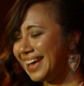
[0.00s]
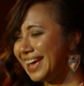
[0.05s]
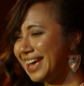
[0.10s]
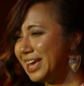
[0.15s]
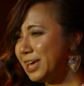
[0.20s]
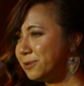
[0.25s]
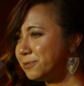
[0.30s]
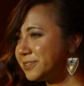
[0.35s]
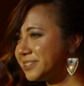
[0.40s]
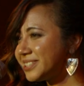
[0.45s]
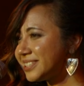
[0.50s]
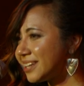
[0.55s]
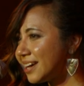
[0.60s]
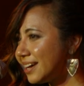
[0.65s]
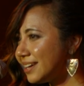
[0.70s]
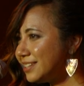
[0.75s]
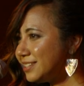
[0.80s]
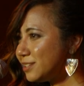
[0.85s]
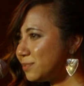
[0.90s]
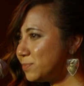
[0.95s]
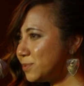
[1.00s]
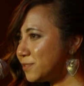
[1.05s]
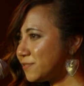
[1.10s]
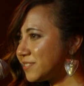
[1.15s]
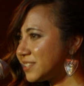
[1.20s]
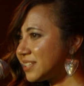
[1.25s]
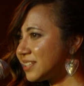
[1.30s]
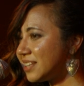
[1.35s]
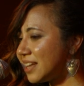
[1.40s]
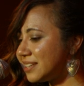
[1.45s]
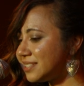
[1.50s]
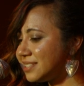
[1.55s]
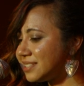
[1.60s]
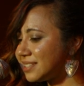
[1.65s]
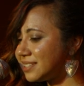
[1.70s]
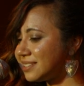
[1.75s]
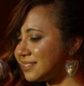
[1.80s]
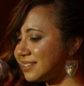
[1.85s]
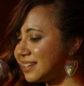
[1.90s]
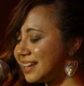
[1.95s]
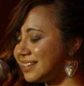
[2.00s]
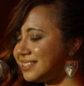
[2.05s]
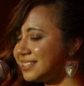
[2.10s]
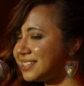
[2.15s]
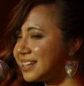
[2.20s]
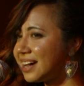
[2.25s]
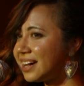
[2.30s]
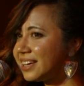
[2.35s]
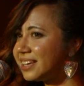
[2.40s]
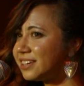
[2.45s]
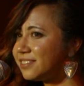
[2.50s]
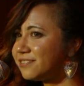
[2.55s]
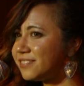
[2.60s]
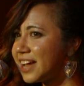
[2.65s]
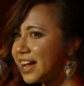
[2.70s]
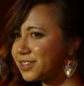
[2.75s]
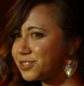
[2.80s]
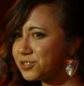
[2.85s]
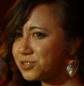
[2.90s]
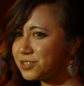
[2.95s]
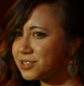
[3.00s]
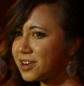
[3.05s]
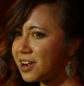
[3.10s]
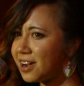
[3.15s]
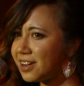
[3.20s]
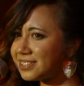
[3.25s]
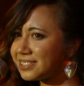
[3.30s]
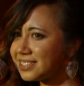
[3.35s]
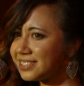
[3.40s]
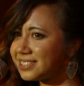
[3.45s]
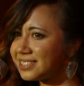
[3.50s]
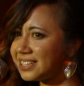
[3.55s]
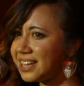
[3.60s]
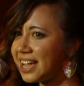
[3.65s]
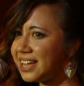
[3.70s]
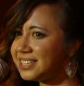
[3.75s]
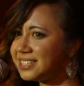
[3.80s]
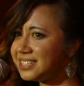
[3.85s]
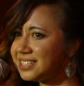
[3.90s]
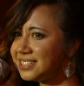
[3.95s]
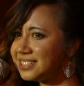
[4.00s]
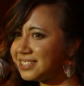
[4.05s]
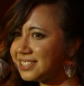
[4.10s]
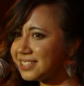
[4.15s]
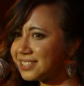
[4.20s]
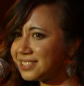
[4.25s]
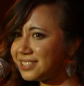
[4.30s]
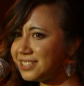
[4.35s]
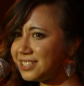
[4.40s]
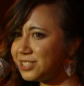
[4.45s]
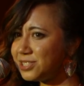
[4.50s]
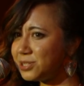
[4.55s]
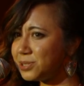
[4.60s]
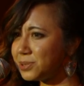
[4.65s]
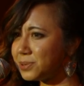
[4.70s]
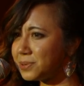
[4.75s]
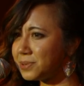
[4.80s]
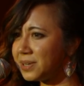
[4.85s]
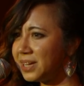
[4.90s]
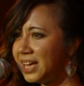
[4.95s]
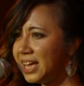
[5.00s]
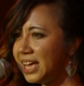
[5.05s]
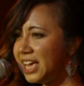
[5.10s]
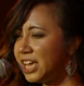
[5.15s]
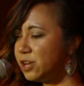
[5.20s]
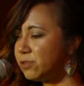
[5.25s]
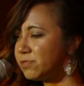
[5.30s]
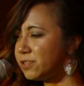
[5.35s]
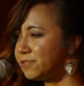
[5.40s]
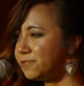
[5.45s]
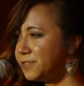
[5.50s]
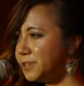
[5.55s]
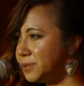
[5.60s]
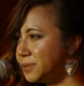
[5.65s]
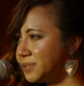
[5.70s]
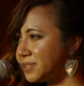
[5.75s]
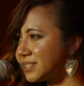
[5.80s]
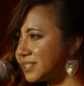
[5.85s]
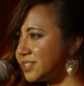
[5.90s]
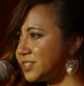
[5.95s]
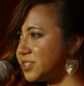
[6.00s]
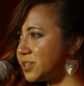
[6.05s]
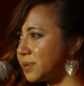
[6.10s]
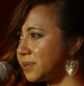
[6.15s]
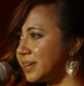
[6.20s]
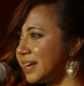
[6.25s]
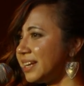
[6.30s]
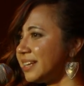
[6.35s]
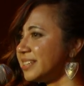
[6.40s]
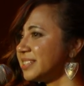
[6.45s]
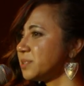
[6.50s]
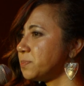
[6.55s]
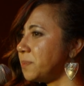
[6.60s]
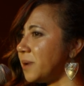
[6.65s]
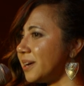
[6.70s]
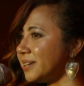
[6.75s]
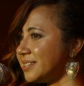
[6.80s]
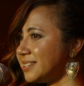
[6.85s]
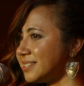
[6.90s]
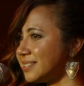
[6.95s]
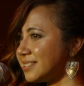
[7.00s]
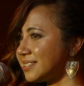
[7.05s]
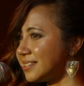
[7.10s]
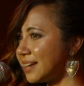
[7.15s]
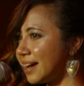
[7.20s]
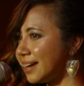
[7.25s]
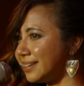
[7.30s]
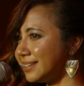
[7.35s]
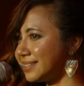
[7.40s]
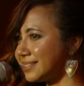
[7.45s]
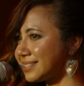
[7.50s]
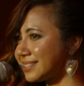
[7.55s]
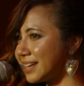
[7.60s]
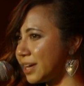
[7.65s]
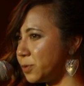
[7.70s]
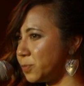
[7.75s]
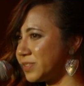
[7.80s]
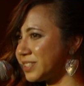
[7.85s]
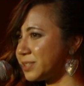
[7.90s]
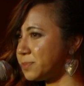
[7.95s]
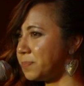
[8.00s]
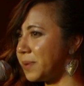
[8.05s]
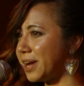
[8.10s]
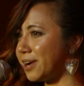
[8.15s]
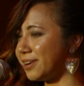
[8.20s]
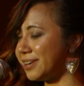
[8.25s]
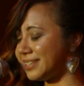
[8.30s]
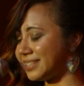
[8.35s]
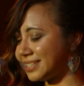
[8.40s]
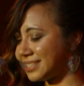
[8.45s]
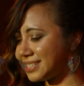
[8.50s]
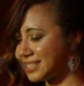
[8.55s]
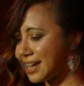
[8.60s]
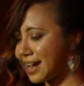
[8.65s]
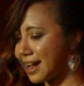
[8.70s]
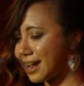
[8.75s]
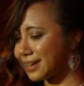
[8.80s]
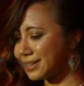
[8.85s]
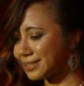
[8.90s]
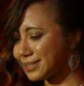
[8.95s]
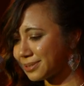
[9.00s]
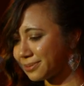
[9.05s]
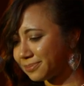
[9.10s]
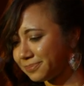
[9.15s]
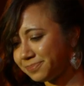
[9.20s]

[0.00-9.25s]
He resigned and moved to London, and dying of natural causes in 1862, he refused to donate his body to science and was buried intact.